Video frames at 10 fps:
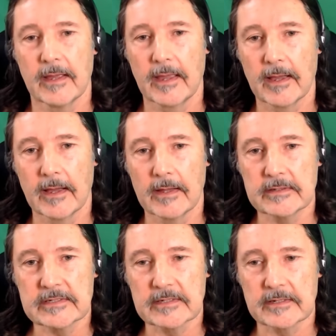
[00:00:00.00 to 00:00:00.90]

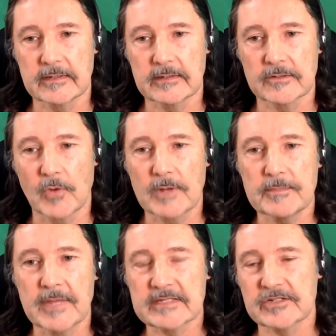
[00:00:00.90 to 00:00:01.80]
And the one
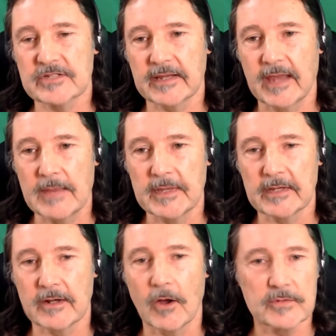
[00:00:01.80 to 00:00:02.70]
message that came
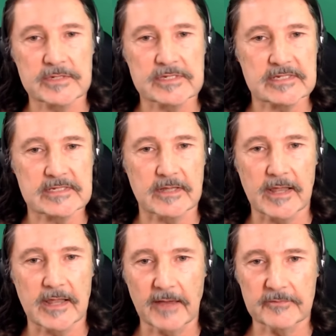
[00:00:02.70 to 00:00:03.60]
in almost
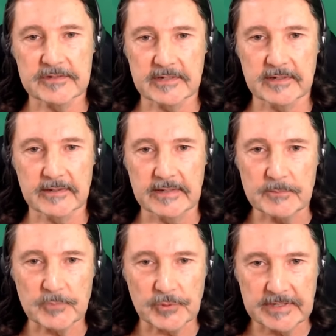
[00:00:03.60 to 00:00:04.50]
left an
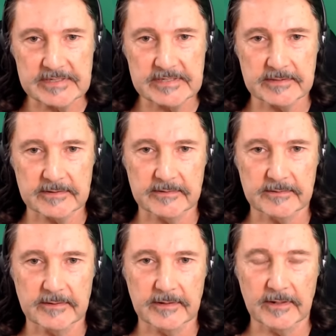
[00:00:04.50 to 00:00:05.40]
imprint,
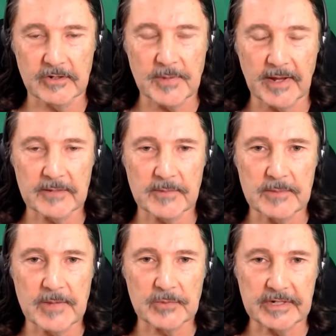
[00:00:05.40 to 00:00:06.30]
you know, in the back of my
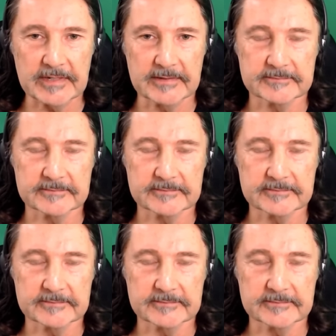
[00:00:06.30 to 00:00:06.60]
memory.